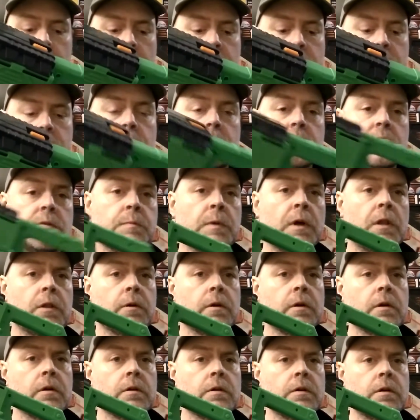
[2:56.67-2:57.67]
So
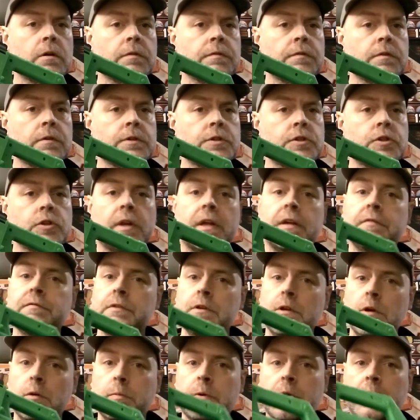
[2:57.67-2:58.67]
smaller Nerfers should have
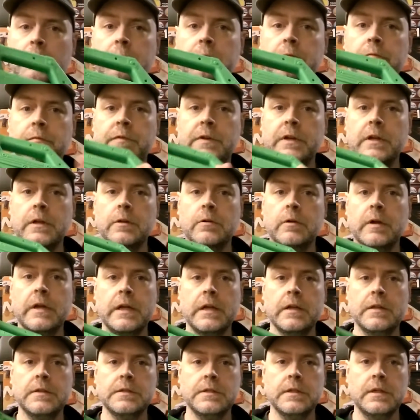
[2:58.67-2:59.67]
no problem fitting their
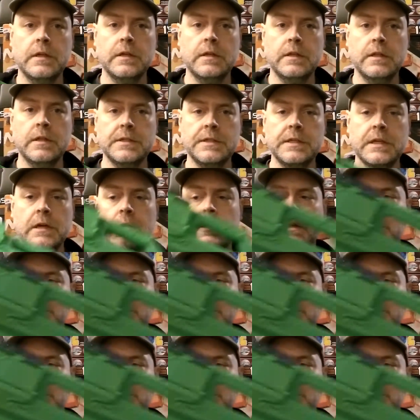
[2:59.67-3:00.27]
hands into this area.